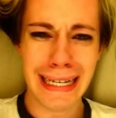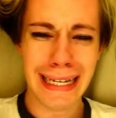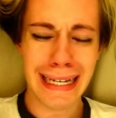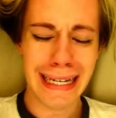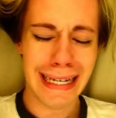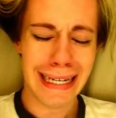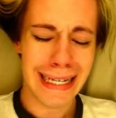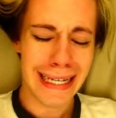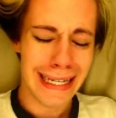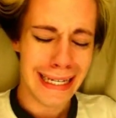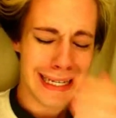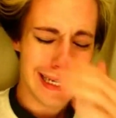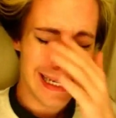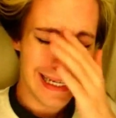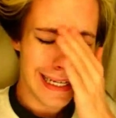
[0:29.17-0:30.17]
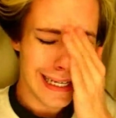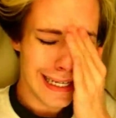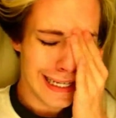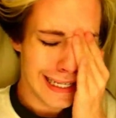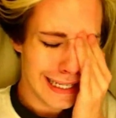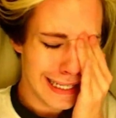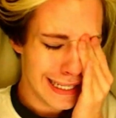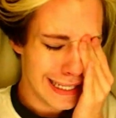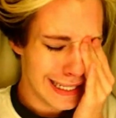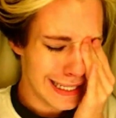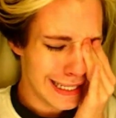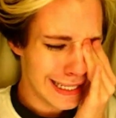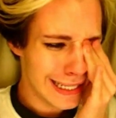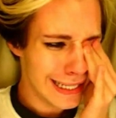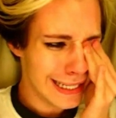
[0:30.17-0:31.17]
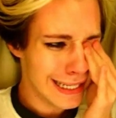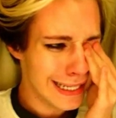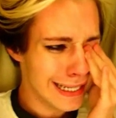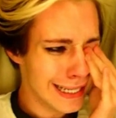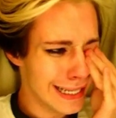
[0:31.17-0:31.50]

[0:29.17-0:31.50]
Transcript: (no one is talking)